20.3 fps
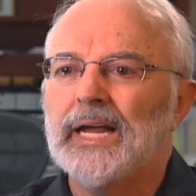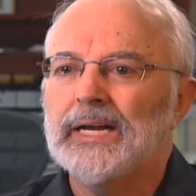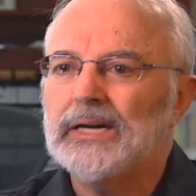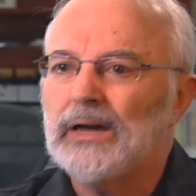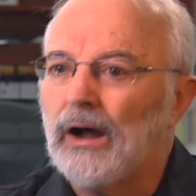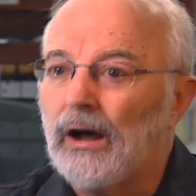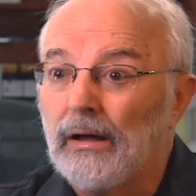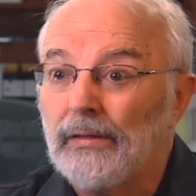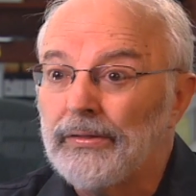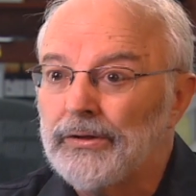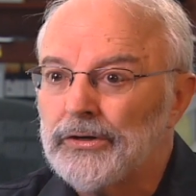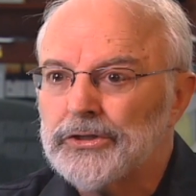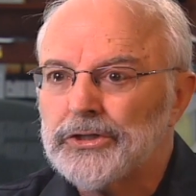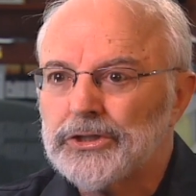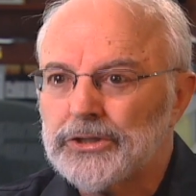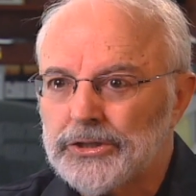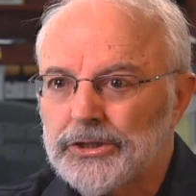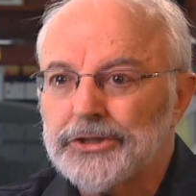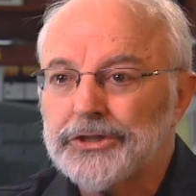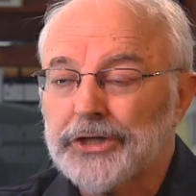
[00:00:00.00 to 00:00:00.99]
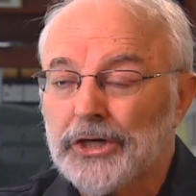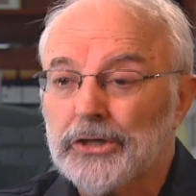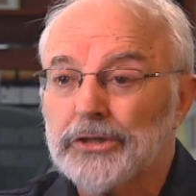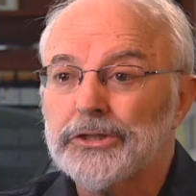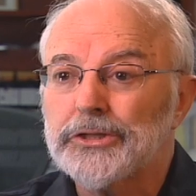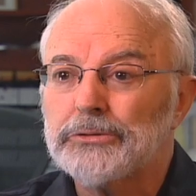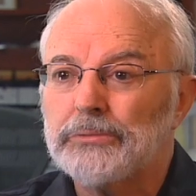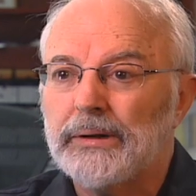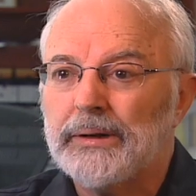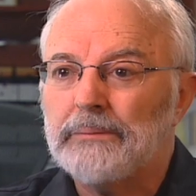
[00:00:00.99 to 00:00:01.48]
and other
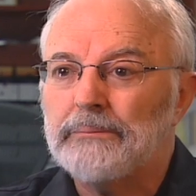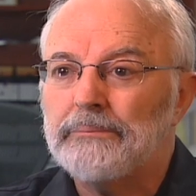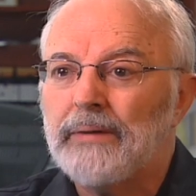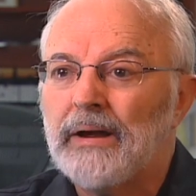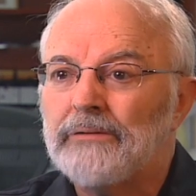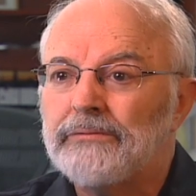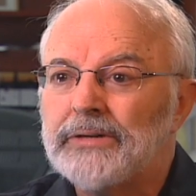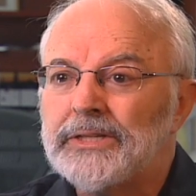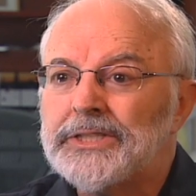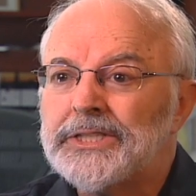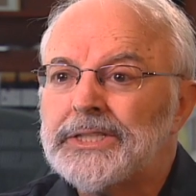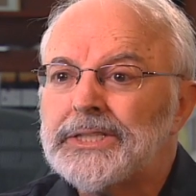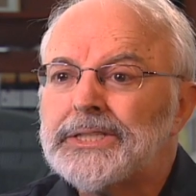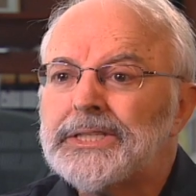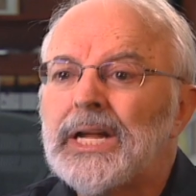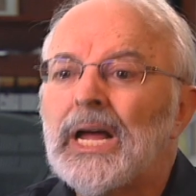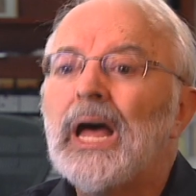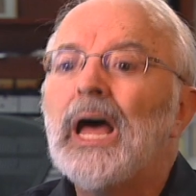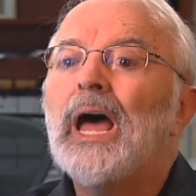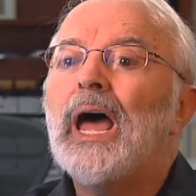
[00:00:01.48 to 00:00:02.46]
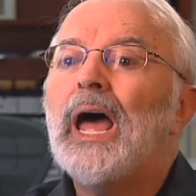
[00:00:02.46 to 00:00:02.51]
sugar-sweetened beverages,